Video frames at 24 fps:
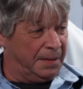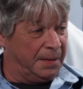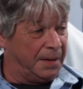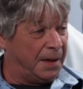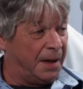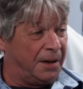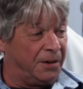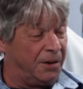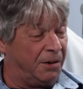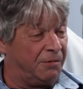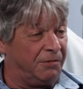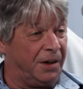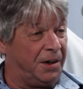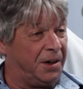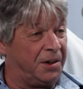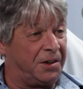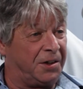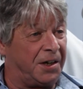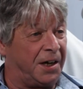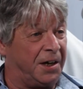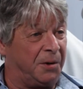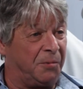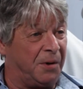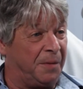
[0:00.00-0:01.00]
No, not really.
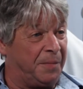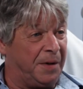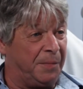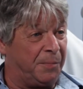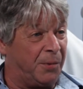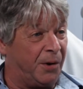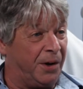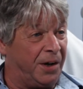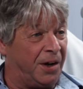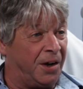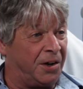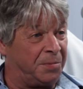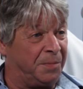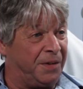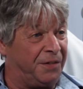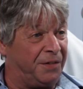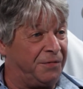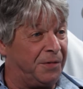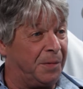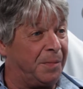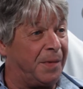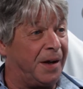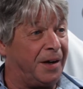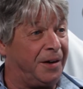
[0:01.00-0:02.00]
It's only when my boy asked me
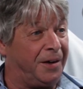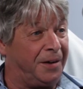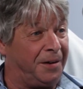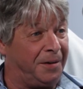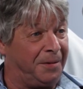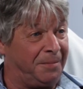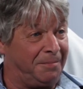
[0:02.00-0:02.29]
for money.